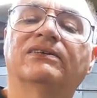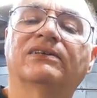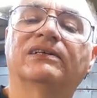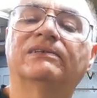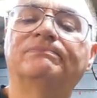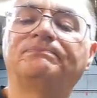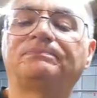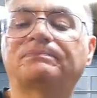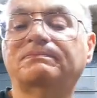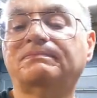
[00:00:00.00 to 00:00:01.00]
So
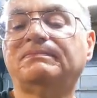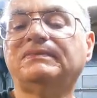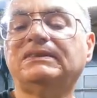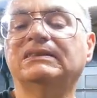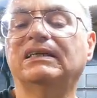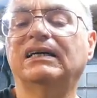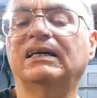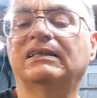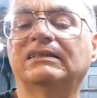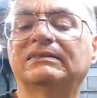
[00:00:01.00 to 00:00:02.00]

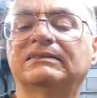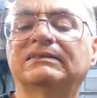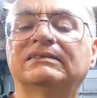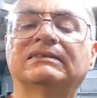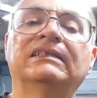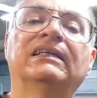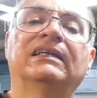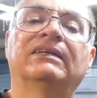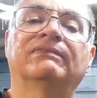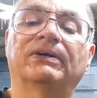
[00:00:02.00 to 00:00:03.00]
if
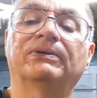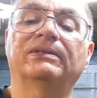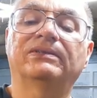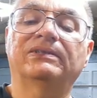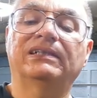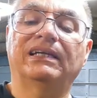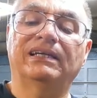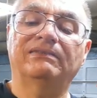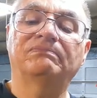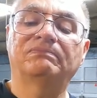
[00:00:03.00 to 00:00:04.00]
I were to do it
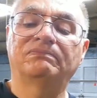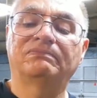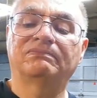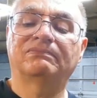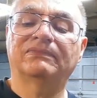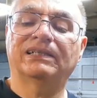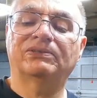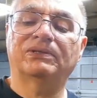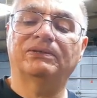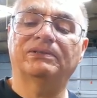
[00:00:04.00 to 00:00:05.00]
again,
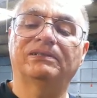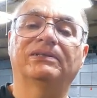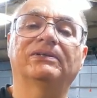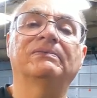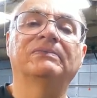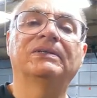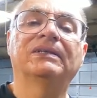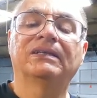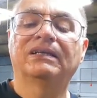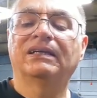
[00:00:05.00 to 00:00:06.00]
that's what I would do.
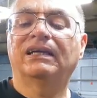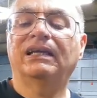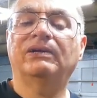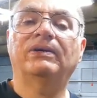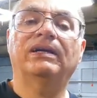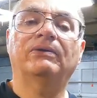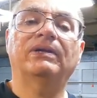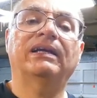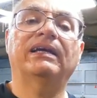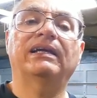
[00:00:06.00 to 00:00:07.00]
Anyway, I
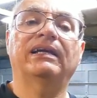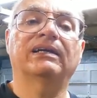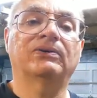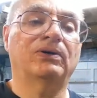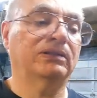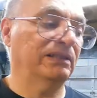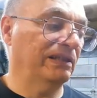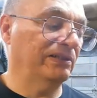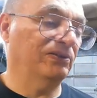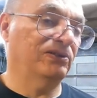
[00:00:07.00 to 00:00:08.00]
went ahead and caulked it.
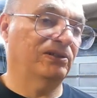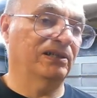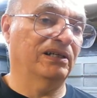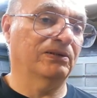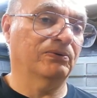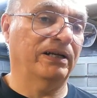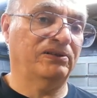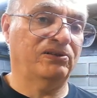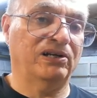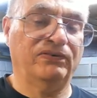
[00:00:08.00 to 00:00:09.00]
I used the
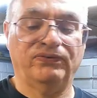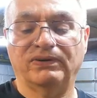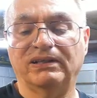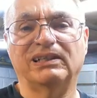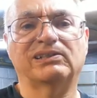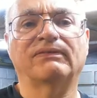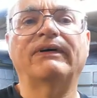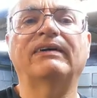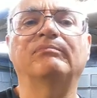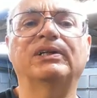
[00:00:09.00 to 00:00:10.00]
right stuff. I think it's the
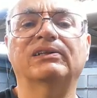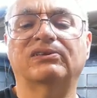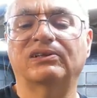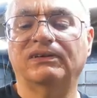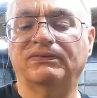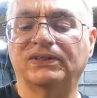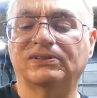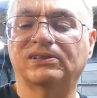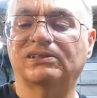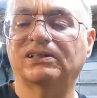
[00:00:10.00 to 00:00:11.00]
5-minute stuff
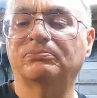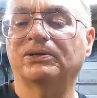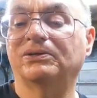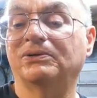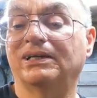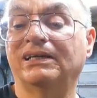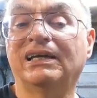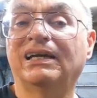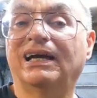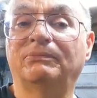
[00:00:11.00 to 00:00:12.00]
that sets up right away.
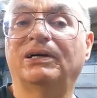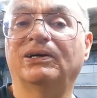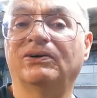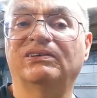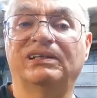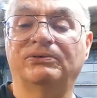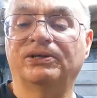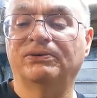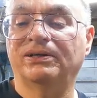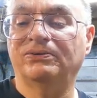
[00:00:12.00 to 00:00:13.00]
I'm not going
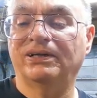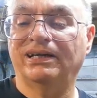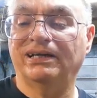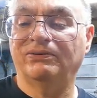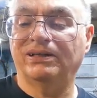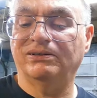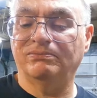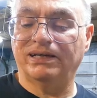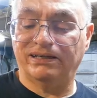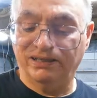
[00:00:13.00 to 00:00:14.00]
anywhere right away anyway. It
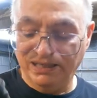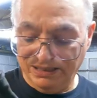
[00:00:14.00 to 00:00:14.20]
don't matter.